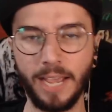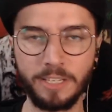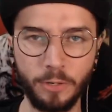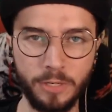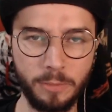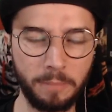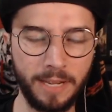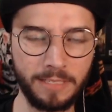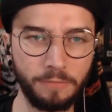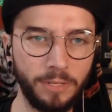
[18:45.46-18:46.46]
As always, Big
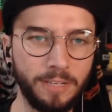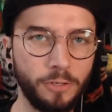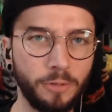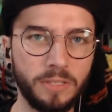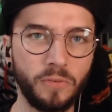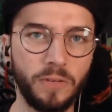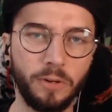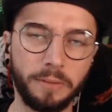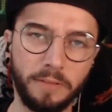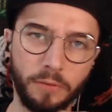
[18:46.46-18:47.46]
Macs, if you did enjoy this
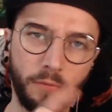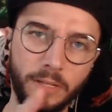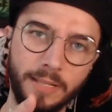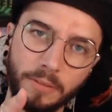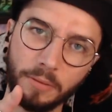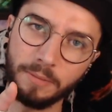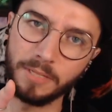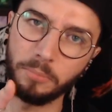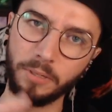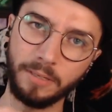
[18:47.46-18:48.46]
video, I'd love it if you click that
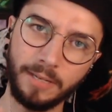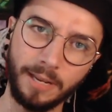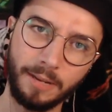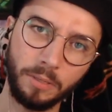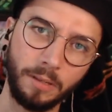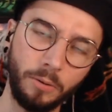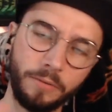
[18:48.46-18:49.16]
thumbs up button down below.